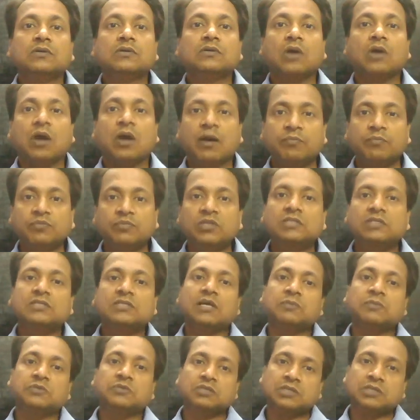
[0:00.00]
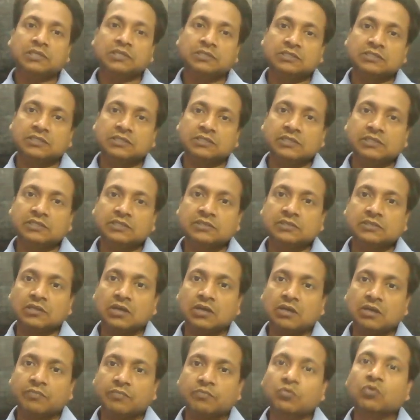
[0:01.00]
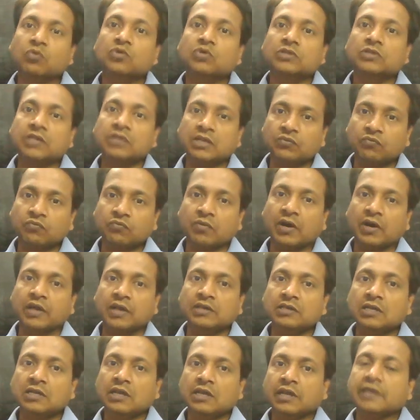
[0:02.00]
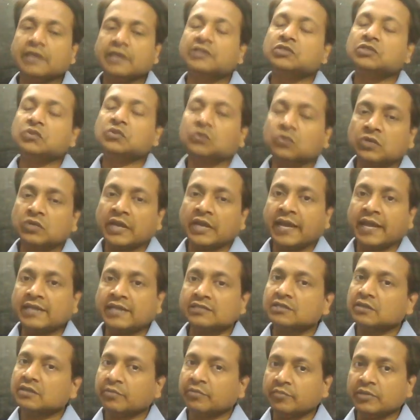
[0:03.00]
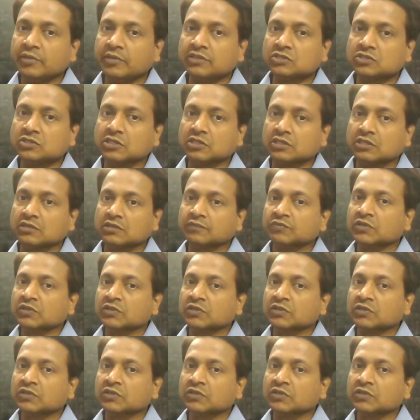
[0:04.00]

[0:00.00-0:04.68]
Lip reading: of the substances more than one is known as mixture.